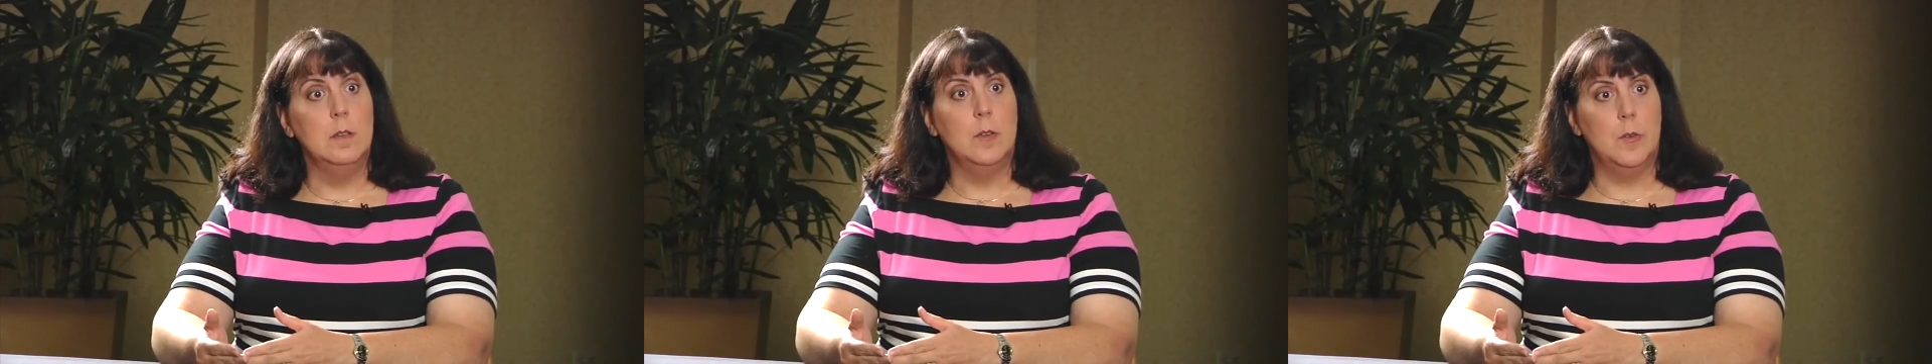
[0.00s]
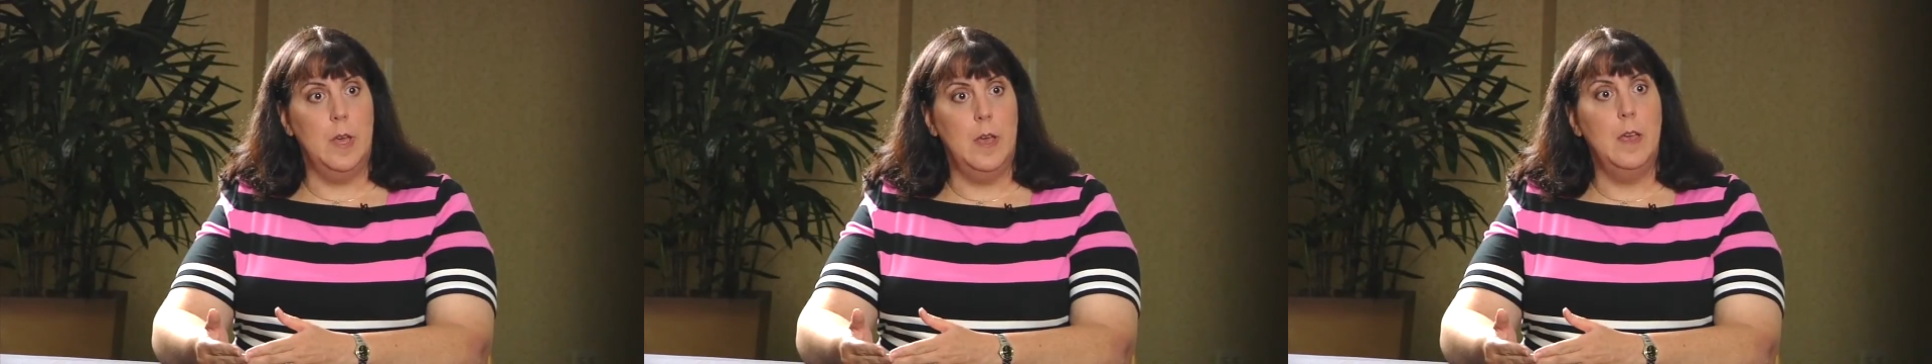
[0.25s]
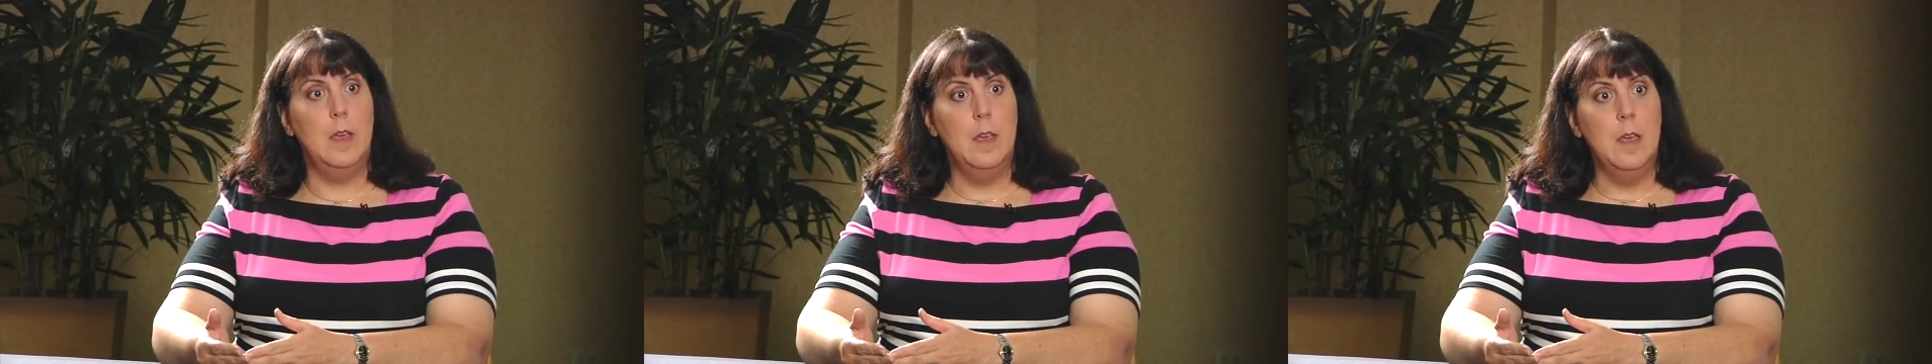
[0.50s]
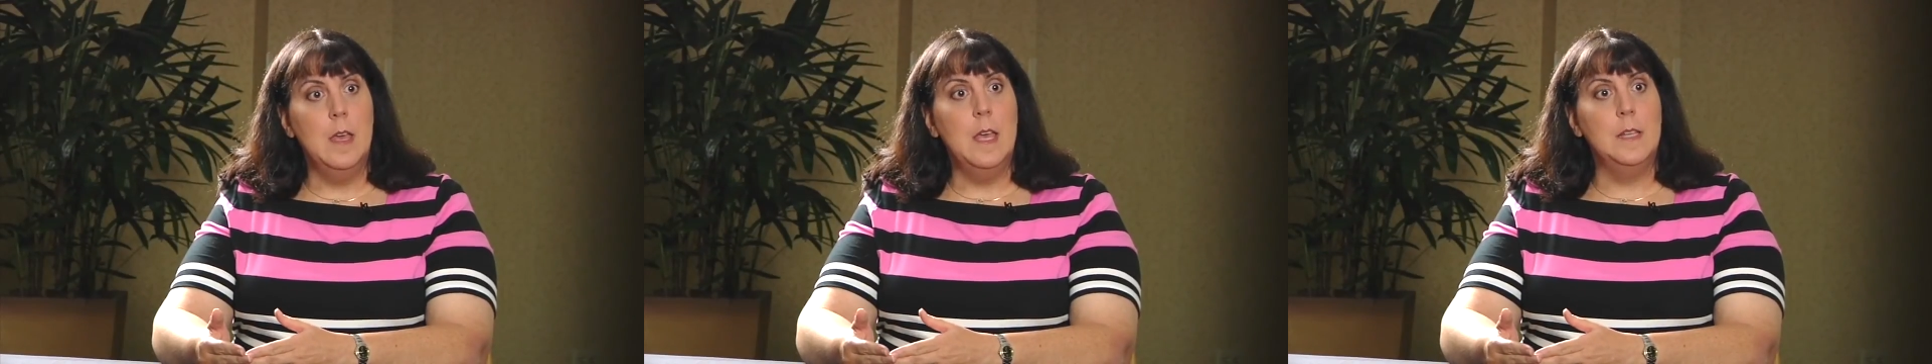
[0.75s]
Okay?
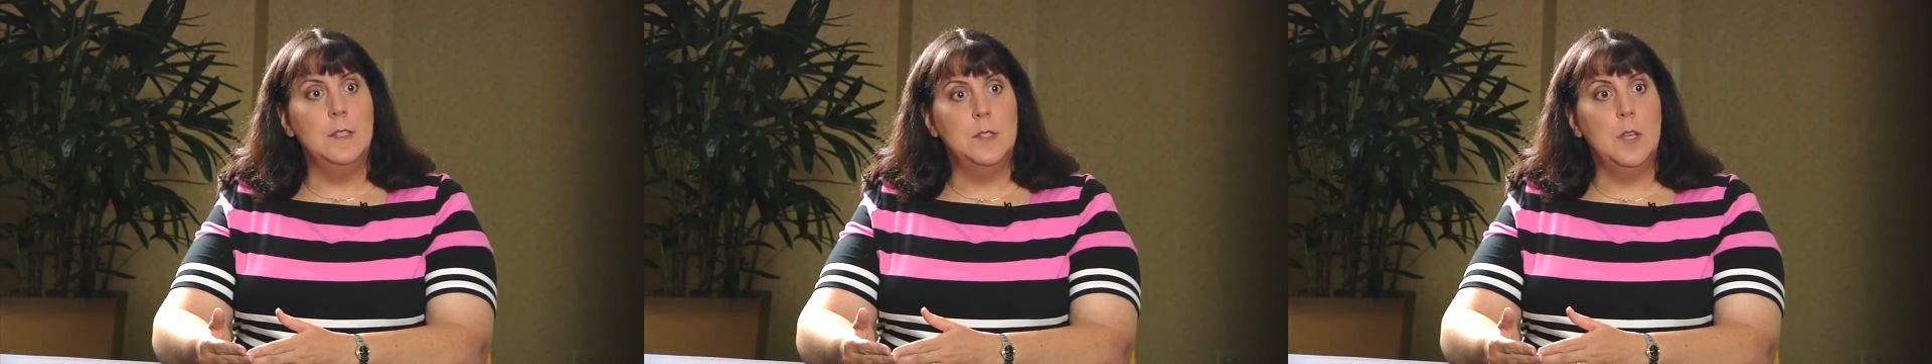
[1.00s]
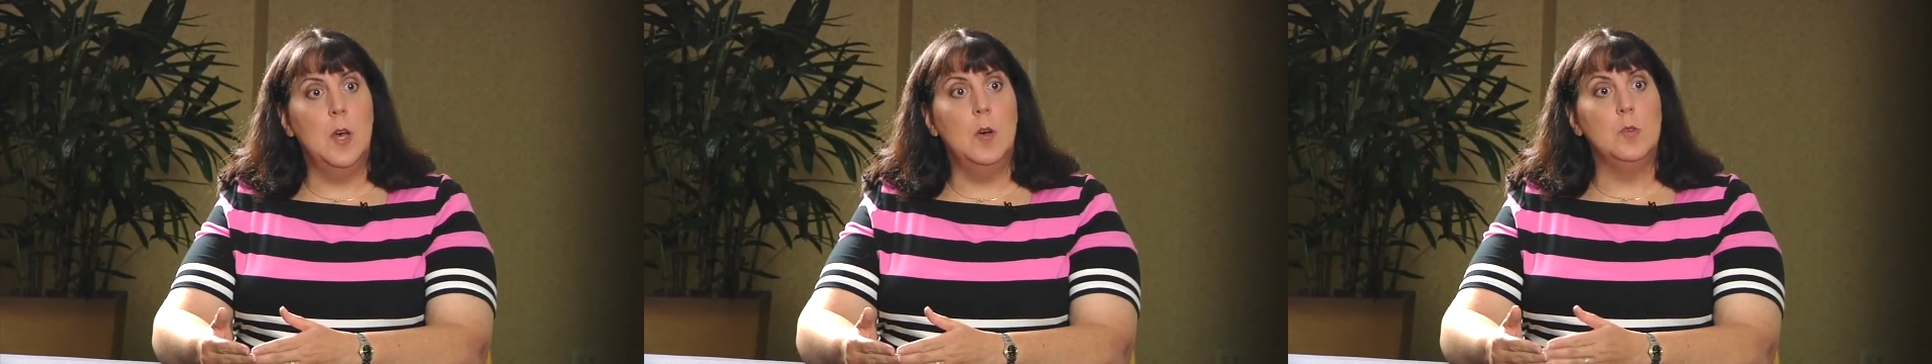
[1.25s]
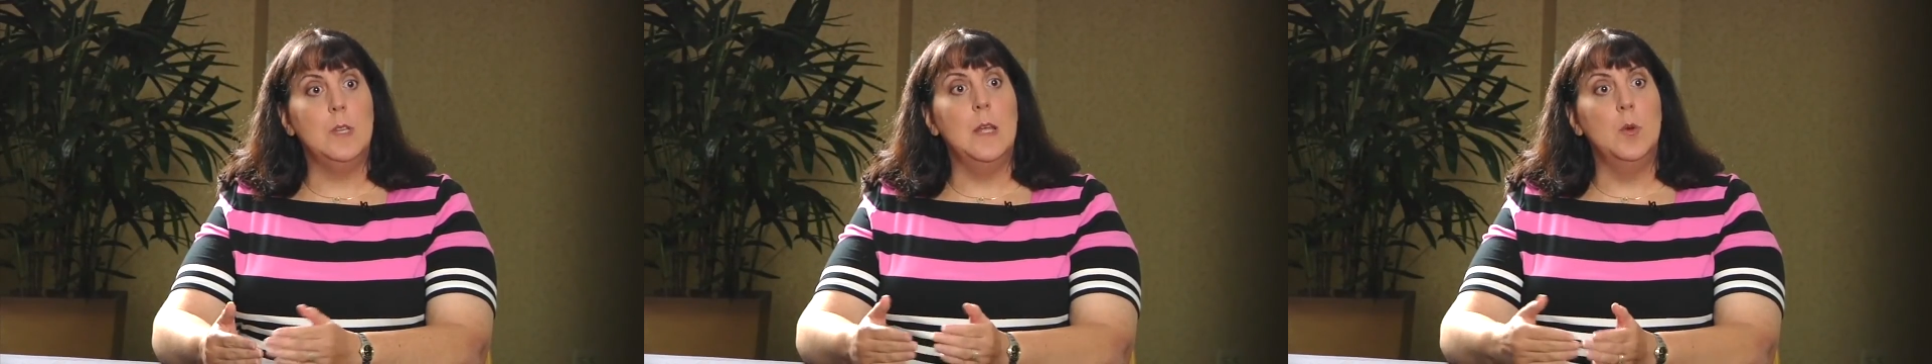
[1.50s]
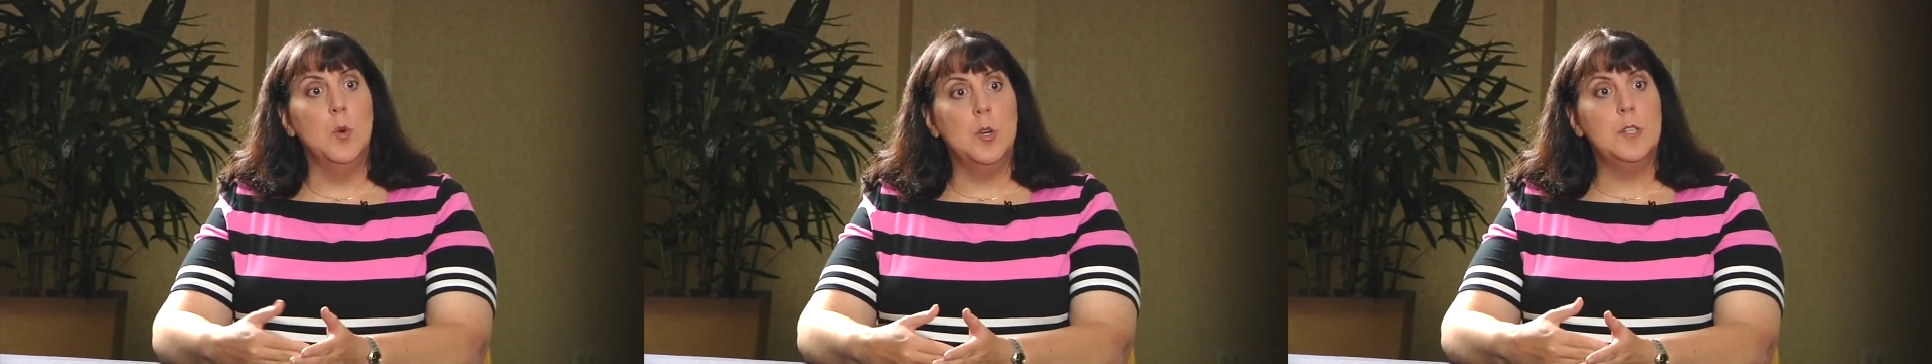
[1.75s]
And so
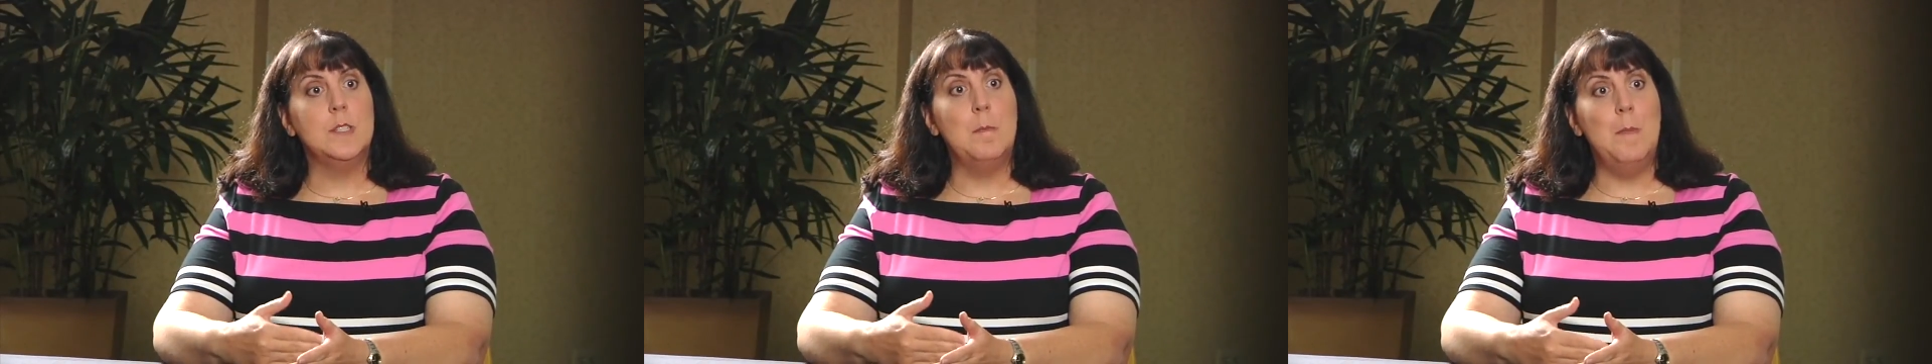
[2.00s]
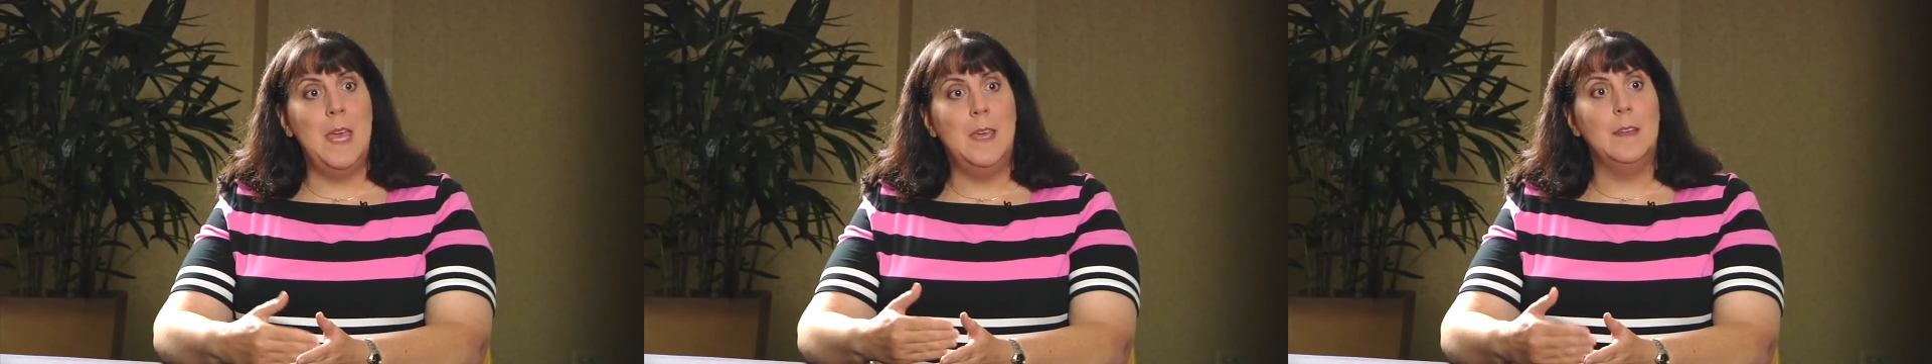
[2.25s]
in order to make